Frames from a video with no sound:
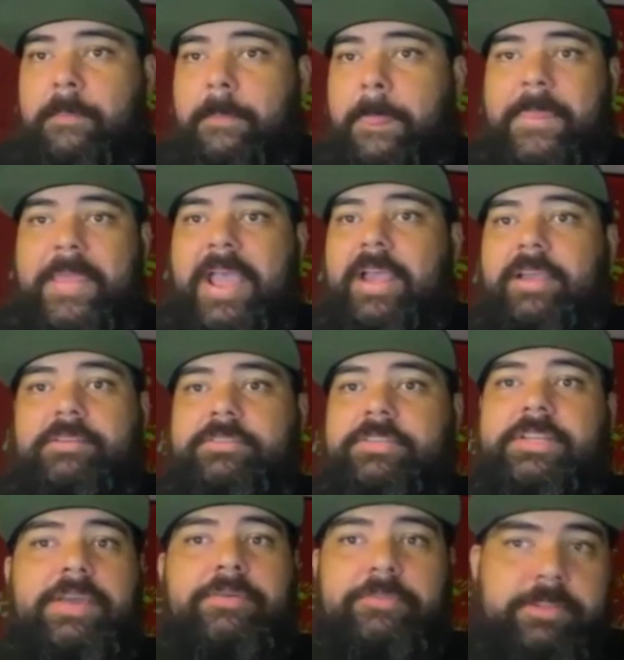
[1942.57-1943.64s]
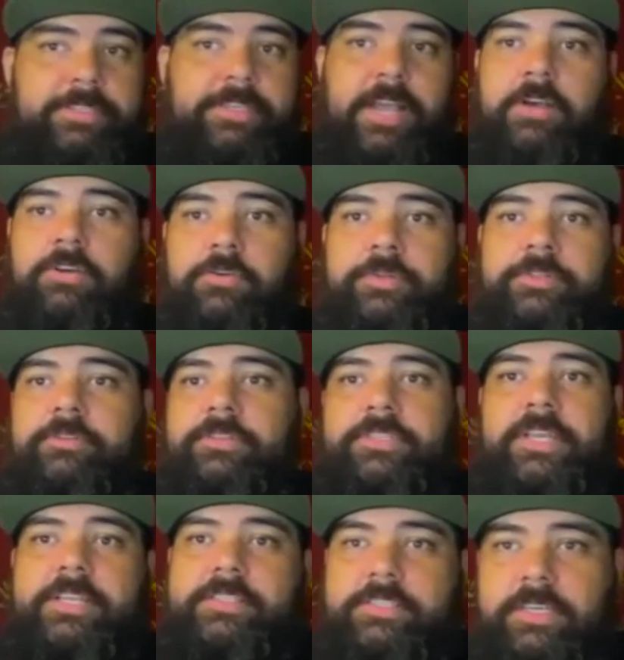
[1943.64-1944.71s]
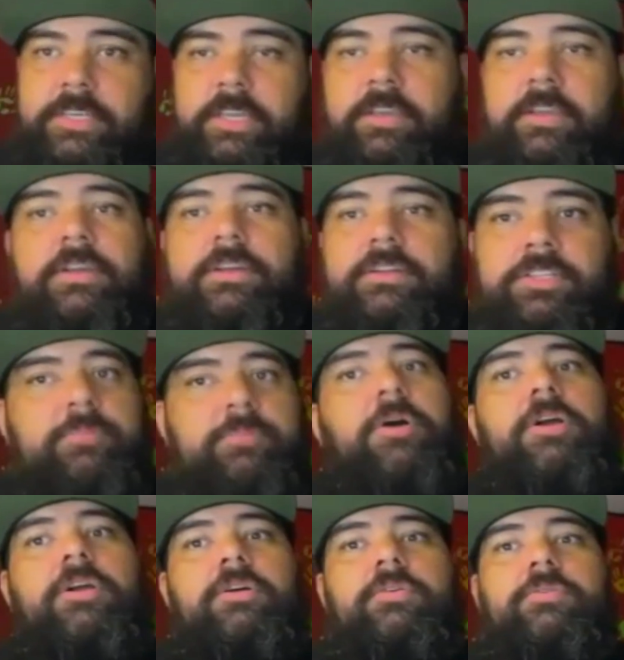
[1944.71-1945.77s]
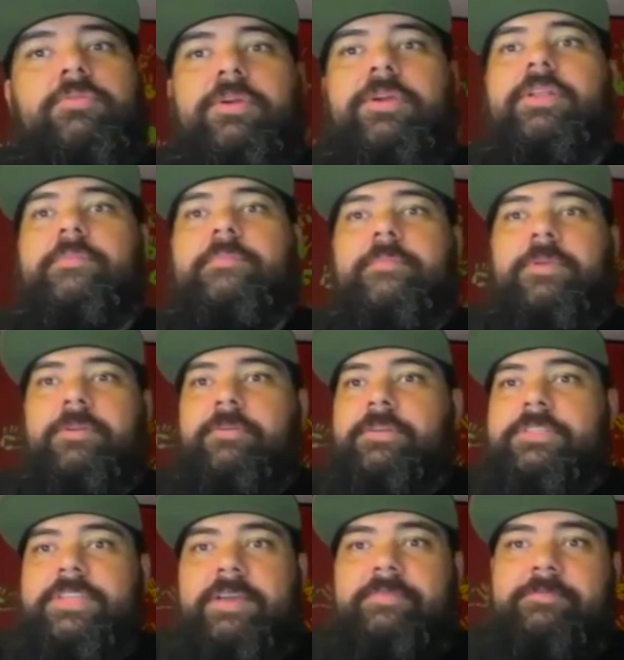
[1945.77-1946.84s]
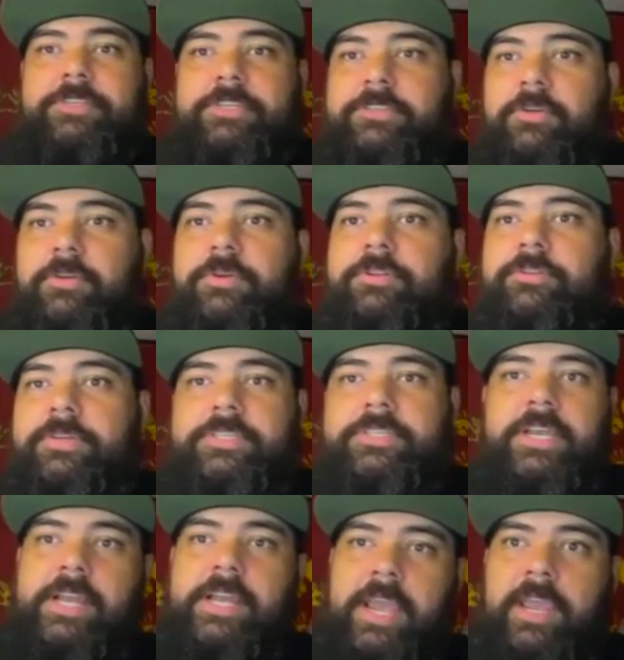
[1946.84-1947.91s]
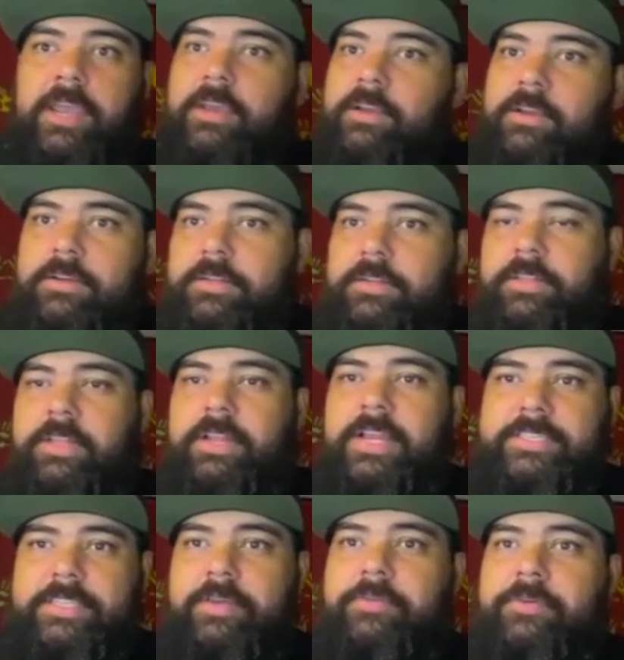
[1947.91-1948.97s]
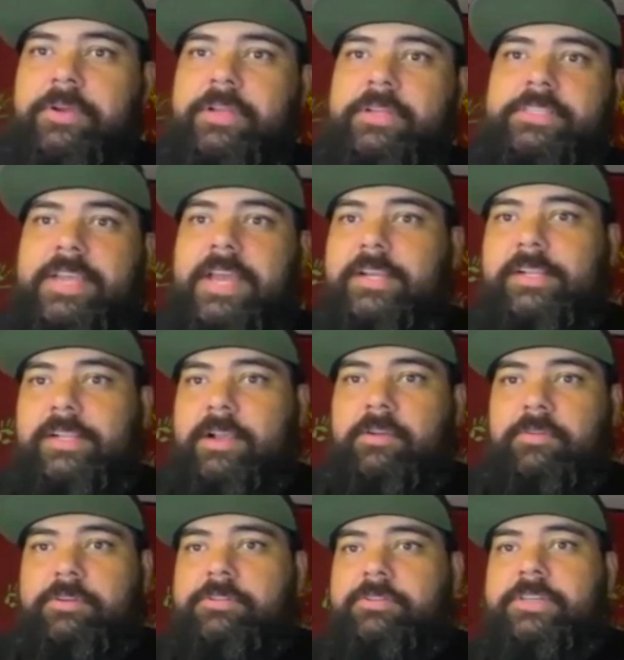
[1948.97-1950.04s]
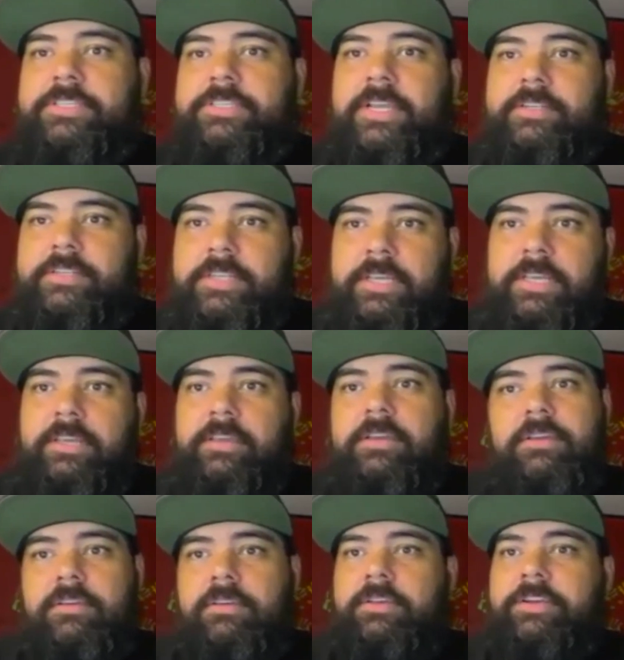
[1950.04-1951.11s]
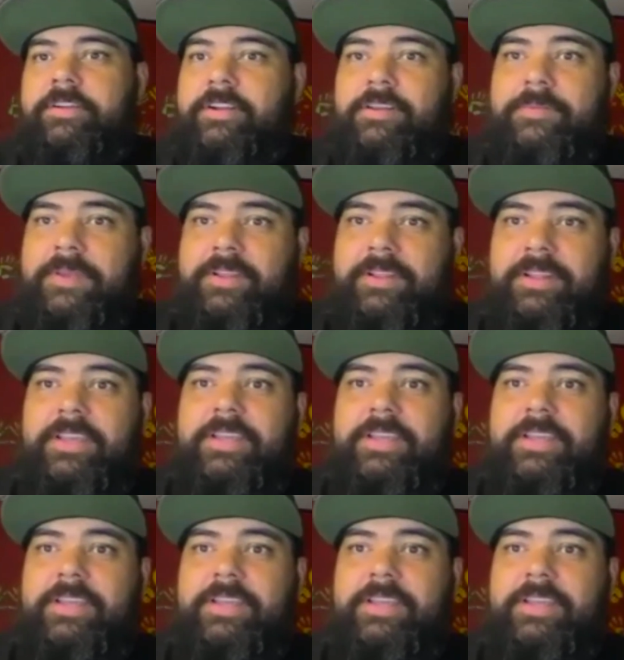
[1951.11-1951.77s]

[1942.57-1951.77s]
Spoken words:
And today we're in Tahoe, we're doing set C. Tomorrow we're in San Francisco, we're doing set A. The next day we're in Santa Clara, we're doing set D. You know what I mean? Like